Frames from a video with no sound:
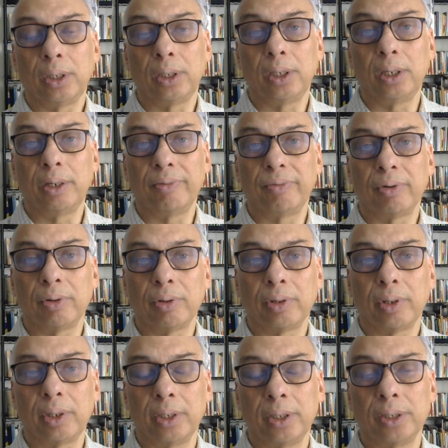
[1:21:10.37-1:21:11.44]

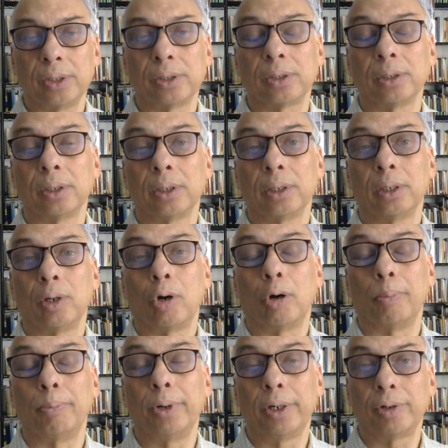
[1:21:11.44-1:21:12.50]
evil is
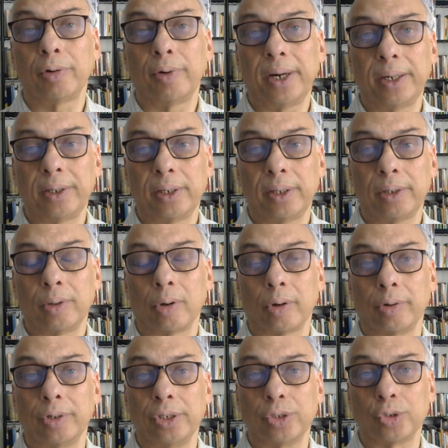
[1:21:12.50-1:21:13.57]
obliterated or
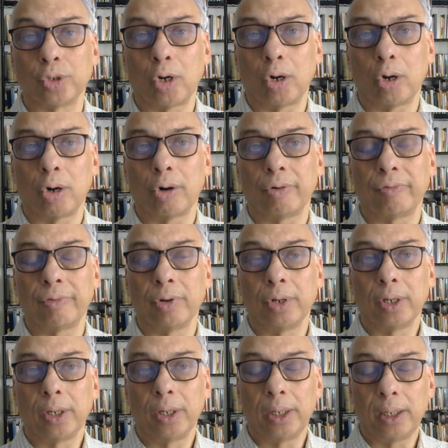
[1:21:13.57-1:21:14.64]
dissolved
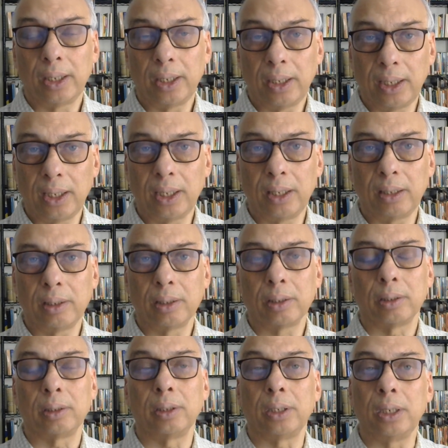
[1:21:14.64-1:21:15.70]
in
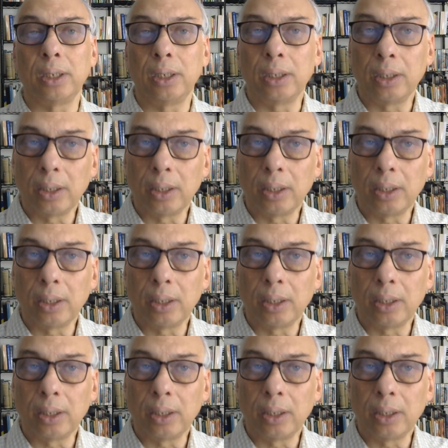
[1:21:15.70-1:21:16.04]
the